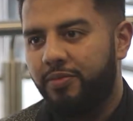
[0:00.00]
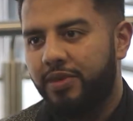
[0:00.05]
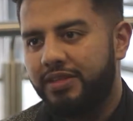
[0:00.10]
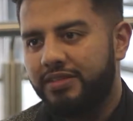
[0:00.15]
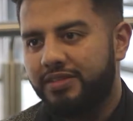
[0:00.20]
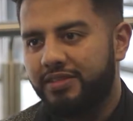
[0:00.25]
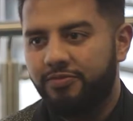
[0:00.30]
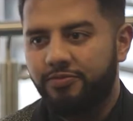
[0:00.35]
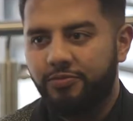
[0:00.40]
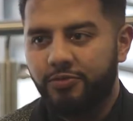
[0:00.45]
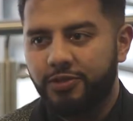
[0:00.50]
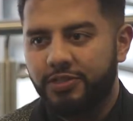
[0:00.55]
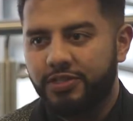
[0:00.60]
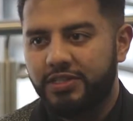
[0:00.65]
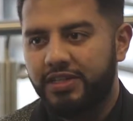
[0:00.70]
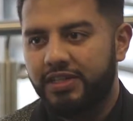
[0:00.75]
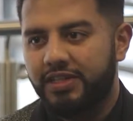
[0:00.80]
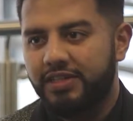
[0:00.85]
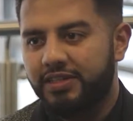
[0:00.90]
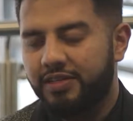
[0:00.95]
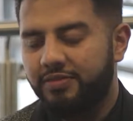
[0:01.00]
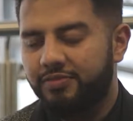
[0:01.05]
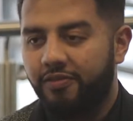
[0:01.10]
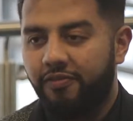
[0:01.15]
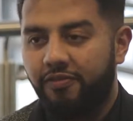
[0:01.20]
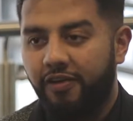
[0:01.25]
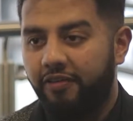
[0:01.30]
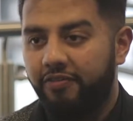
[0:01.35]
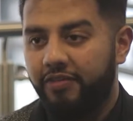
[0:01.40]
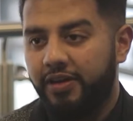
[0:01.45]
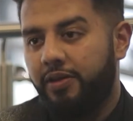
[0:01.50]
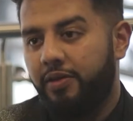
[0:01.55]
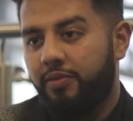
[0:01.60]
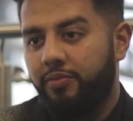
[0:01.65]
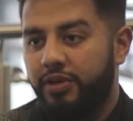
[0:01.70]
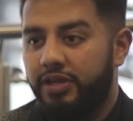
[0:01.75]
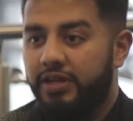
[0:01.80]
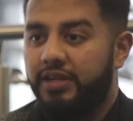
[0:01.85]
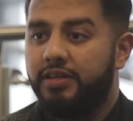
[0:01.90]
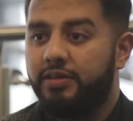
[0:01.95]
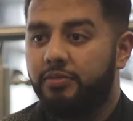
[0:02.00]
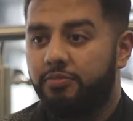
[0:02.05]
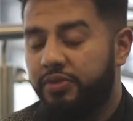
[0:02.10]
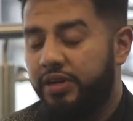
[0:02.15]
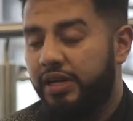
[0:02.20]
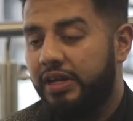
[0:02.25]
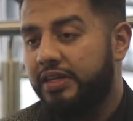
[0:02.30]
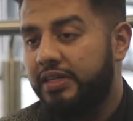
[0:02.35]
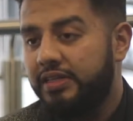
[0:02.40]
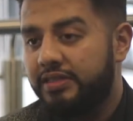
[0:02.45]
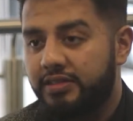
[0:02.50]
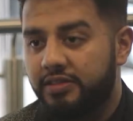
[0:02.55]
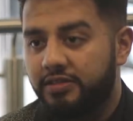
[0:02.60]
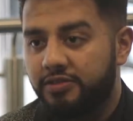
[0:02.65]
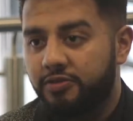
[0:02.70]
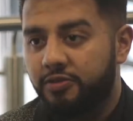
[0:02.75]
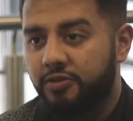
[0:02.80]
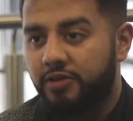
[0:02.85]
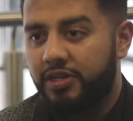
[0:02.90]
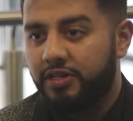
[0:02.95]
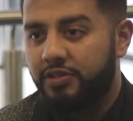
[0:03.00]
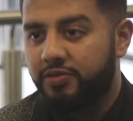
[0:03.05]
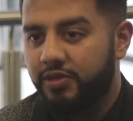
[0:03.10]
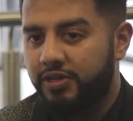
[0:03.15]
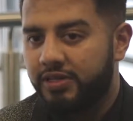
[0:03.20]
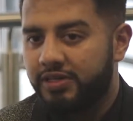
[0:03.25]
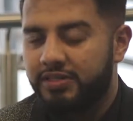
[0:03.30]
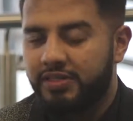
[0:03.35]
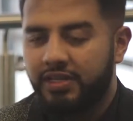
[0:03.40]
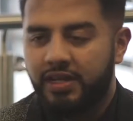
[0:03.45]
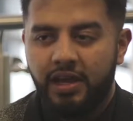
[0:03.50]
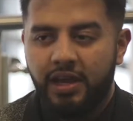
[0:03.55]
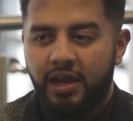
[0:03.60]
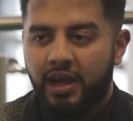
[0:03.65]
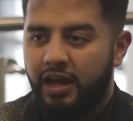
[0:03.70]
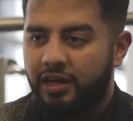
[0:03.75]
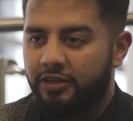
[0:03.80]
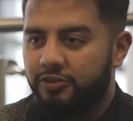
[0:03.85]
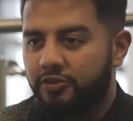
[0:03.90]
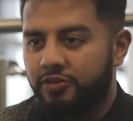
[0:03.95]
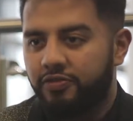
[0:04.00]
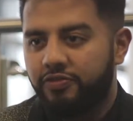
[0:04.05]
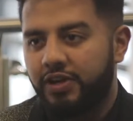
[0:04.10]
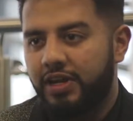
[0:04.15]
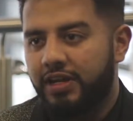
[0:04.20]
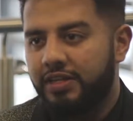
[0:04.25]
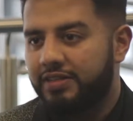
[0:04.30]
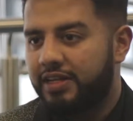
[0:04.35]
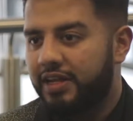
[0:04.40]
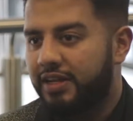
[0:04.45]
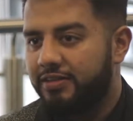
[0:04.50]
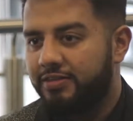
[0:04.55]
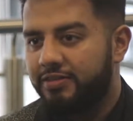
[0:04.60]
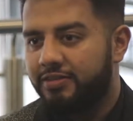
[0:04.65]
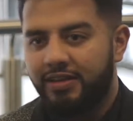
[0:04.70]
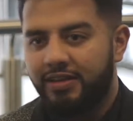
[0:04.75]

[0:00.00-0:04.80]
blessed and fortunate in terms of having a pretty decent student experience, had good friends, had